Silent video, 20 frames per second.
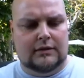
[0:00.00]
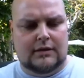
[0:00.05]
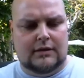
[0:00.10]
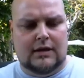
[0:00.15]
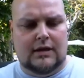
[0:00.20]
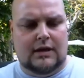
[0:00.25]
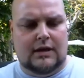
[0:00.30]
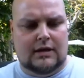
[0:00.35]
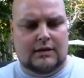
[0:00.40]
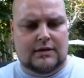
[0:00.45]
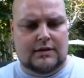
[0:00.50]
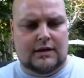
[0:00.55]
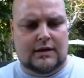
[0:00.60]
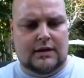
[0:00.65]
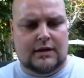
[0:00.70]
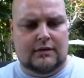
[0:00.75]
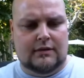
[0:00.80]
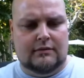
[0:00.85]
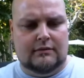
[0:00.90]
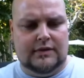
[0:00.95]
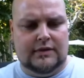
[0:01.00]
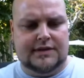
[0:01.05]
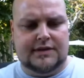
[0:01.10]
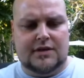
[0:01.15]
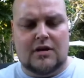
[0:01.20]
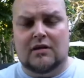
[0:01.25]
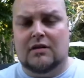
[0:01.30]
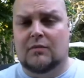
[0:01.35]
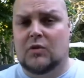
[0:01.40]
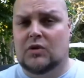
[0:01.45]
And uh, let's
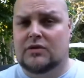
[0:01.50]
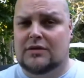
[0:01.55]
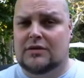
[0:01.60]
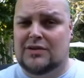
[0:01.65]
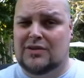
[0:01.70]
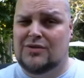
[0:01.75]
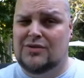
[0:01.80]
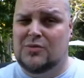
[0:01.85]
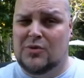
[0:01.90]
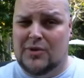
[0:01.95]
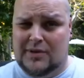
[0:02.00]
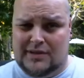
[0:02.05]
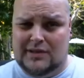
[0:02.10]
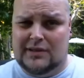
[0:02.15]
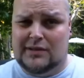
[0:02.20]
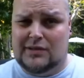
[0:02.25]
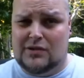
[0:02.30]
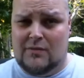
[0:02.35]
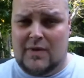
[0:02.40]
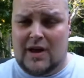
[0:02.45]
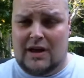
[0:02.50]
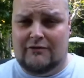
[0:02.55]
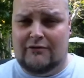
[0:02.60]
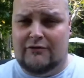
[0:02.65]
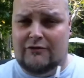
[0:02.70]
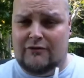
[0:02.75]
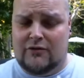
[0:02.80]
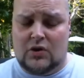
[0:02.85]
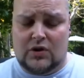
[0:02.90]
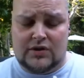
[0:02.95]
talk about the 2.6 ohm head
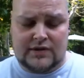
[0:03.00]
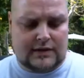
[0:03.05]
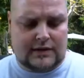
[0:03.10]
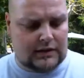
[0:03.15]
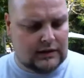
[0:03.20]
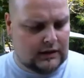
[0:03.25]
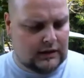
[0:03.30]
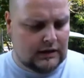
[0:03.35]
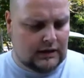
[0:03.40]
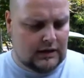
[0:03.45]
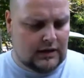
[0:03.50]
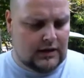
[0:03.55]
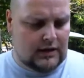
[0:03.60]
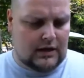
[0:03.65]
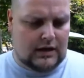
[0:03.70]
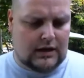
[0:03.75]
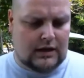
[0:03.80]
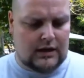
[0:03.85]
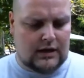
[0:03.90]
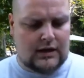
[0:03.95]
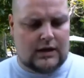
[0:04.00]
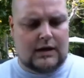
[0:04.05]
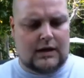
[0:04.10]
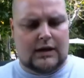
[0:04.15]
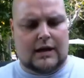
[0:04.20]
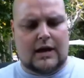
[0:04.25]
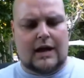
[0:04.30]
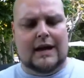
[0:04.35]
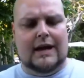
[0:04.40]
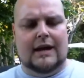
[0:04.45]
first. Uh,
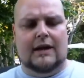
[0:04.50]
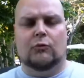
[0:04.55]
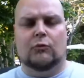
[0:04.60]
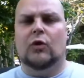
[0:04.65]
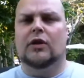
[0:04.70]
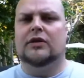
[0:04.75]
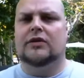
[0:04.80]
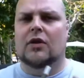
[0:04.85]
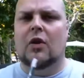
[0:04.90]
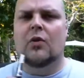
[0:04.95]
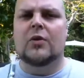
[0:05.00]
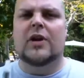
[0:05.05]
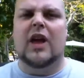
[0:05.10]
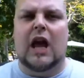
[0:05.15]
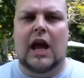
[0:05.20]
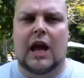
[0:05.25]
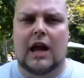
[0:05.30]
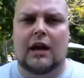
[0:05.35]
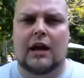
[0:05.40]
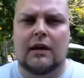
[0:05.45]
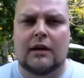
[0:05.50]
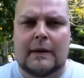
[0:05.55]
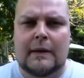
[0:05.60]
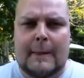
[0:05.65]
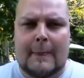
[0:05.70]
it worked okay.